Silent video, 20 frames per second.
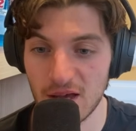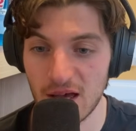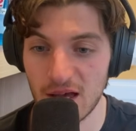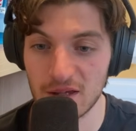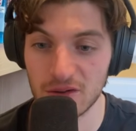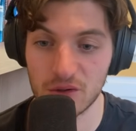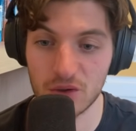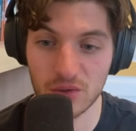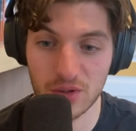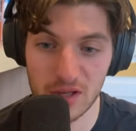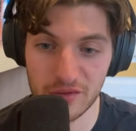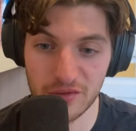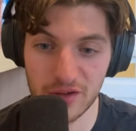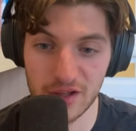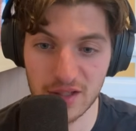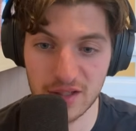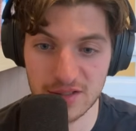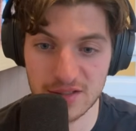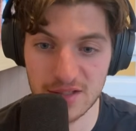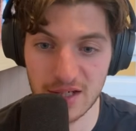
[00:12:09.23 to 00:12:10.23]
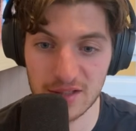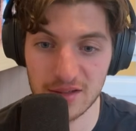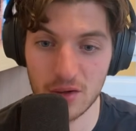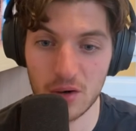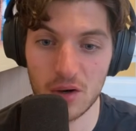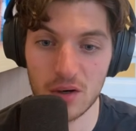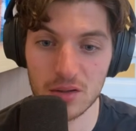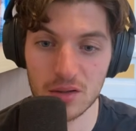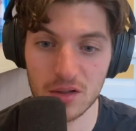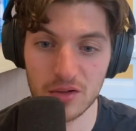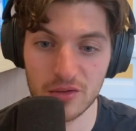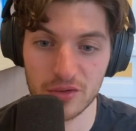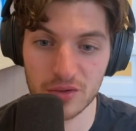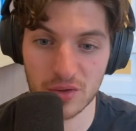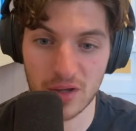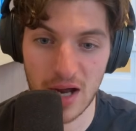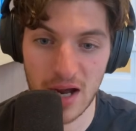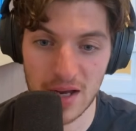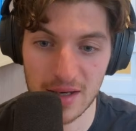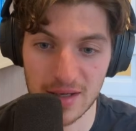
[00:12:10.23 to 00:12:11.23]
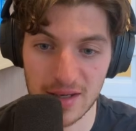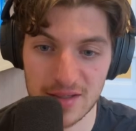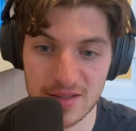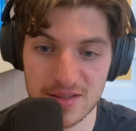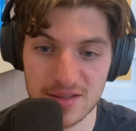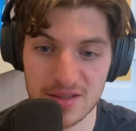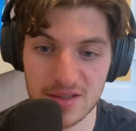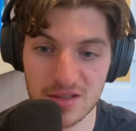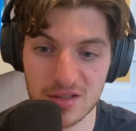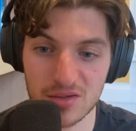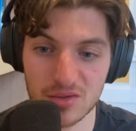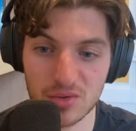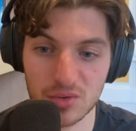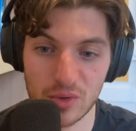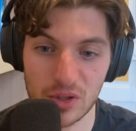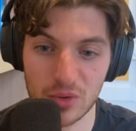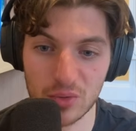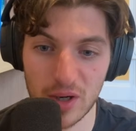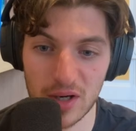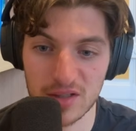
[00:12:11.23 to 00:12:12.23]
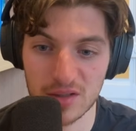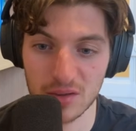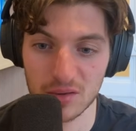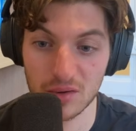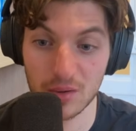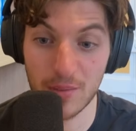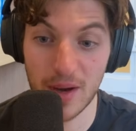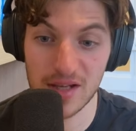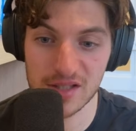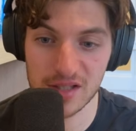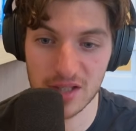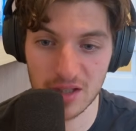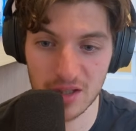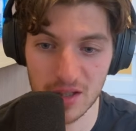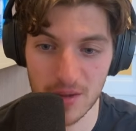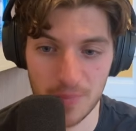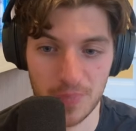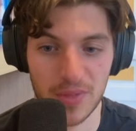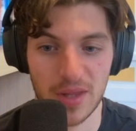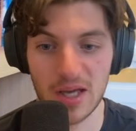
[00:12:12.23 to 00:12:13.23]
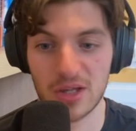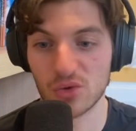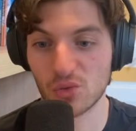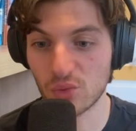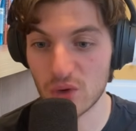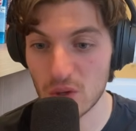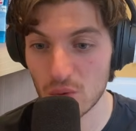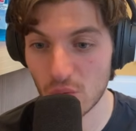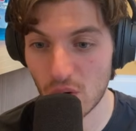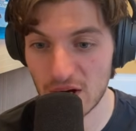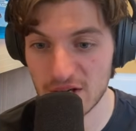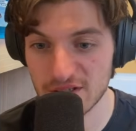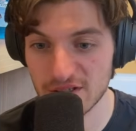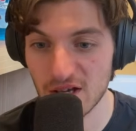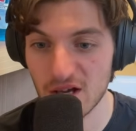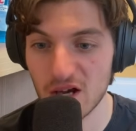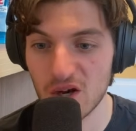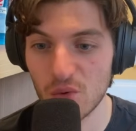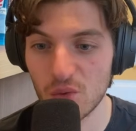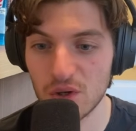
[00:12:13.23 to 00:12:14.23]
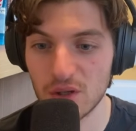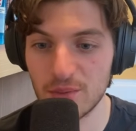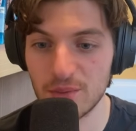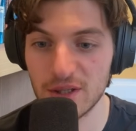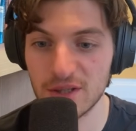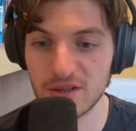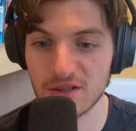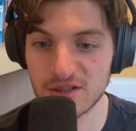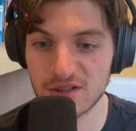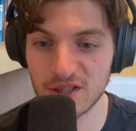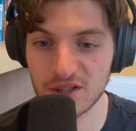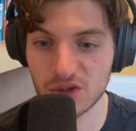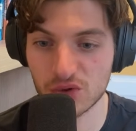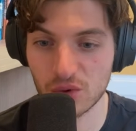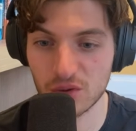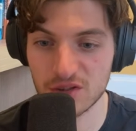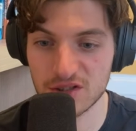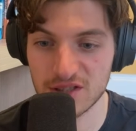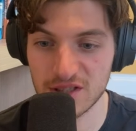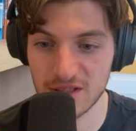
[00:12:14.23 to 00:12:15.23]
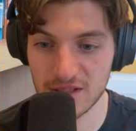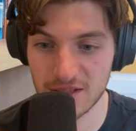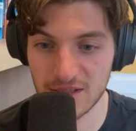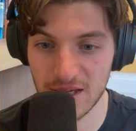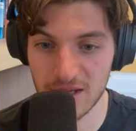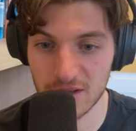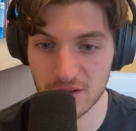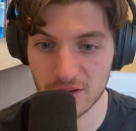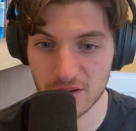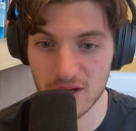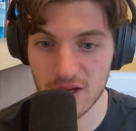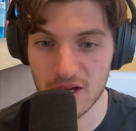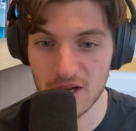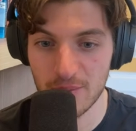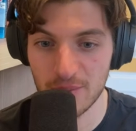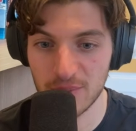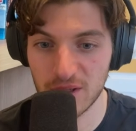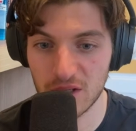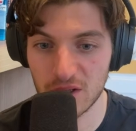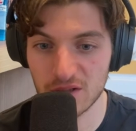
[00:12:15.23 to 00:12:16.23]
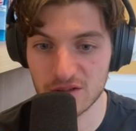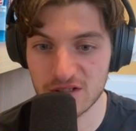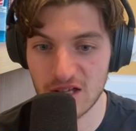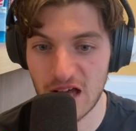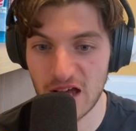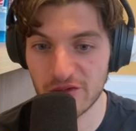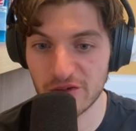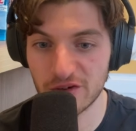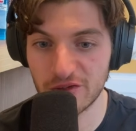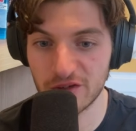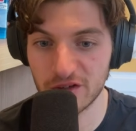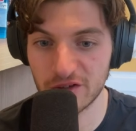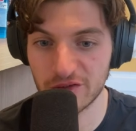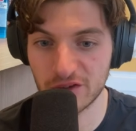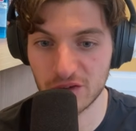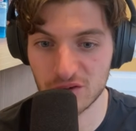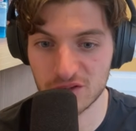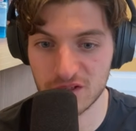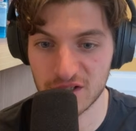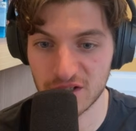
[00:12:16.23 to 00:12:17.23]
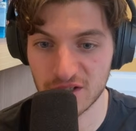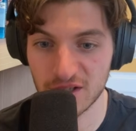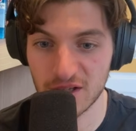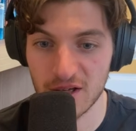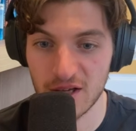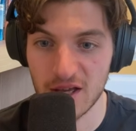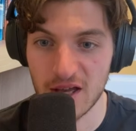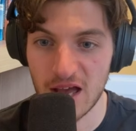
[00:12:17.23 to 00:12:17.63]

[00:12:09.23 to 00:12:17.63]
And the great thing is that all of your highlights sync to Readwise automatically. And Readwise will be the central sync layer because everything flows here.